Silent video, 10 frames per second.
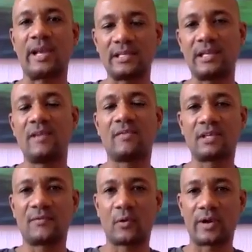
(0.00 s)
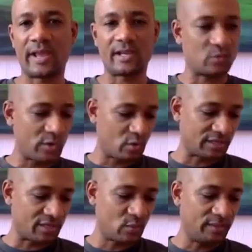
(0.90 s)
Let's leave this for next week,
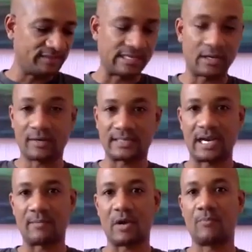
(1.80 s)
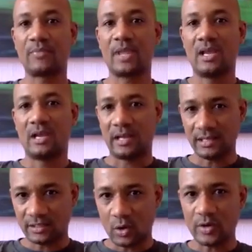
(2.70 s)
because I think we've run out of time now.
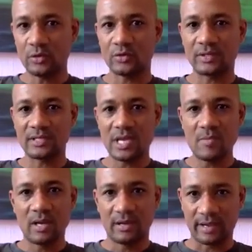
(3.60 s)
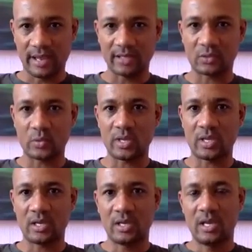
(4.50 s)
Let's go into this email next
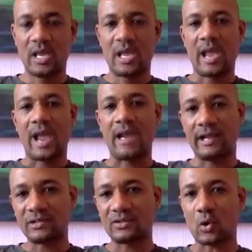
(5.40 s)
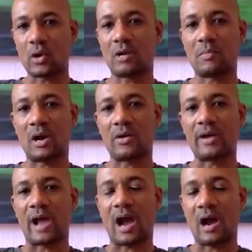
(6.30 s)
week, and let's talk
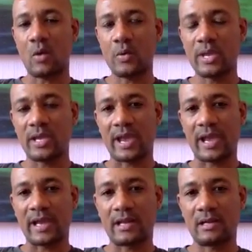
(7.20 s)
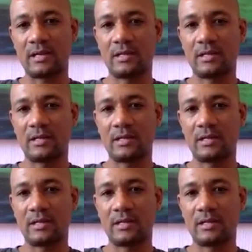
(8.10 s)
about how we can,